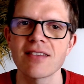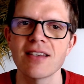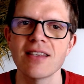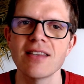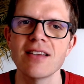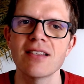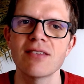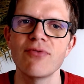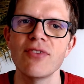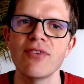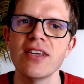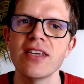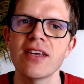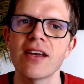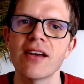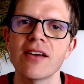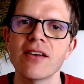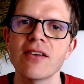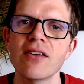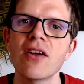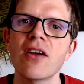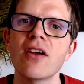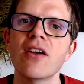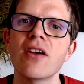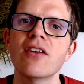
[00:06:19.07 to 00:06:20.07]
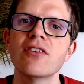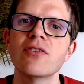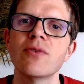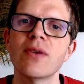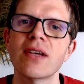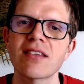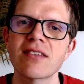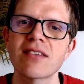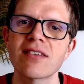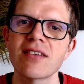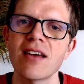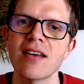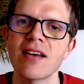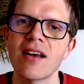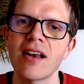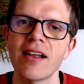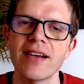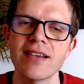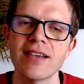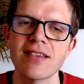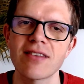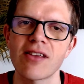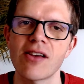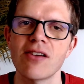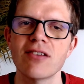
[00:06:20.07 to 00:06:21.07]
in this video to
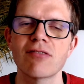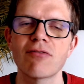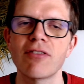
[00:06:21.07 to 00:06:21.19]
externalize those